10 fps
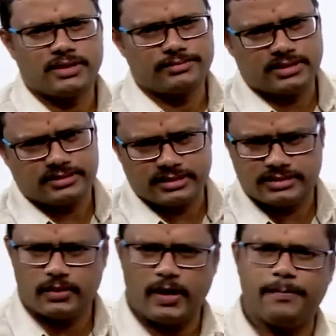
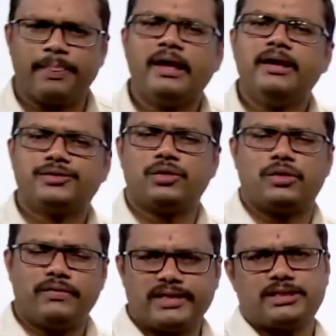substances. Okay.
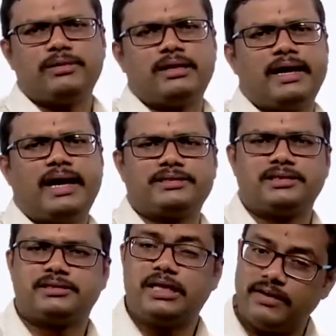So, reversible
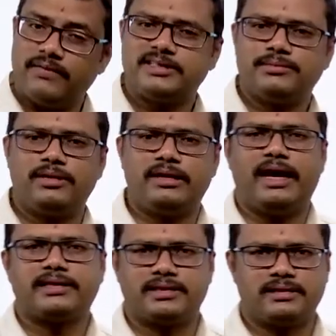reactions, irreversible
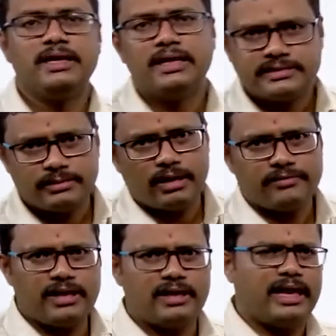reaction, some
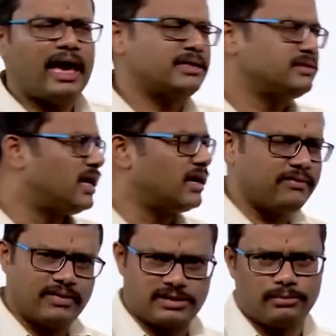of the reactions are
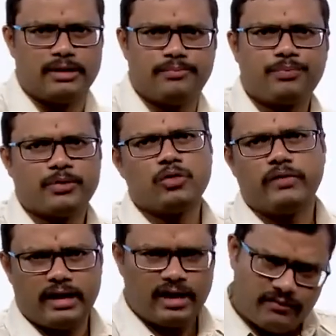reversible. So,
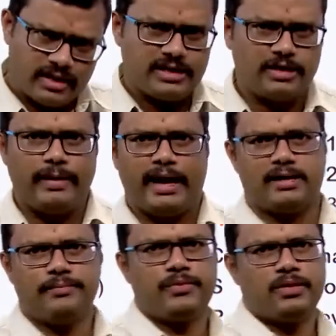we can revert it
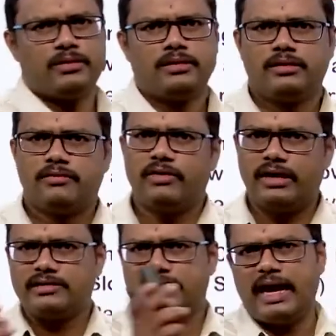back.
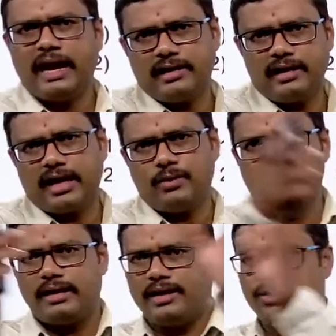Once the reactant
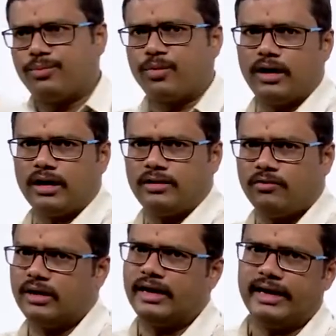converting into product
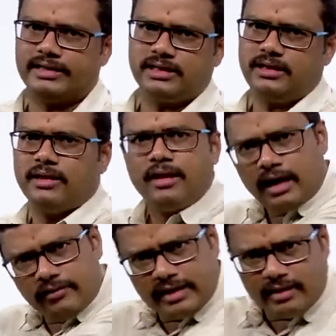one direction,
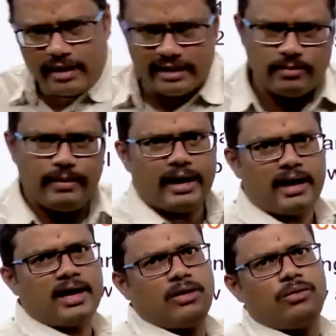and we can get it back
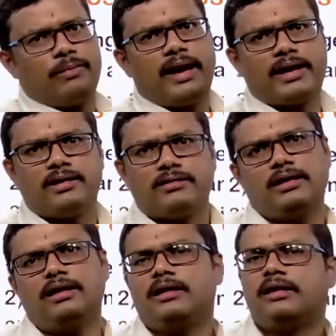and convert back into
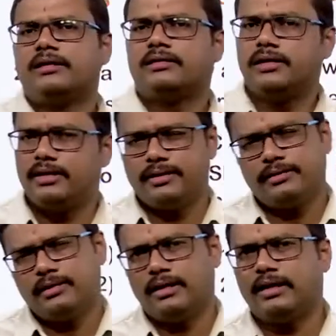the
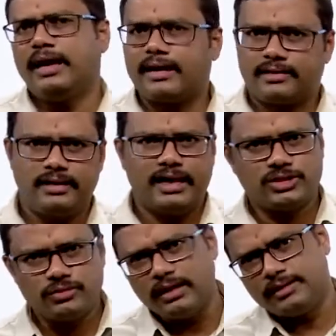reactant
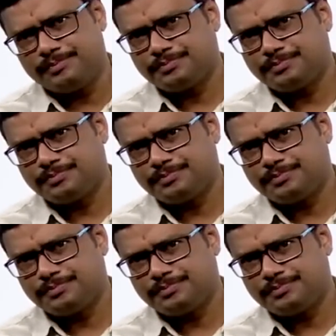as well.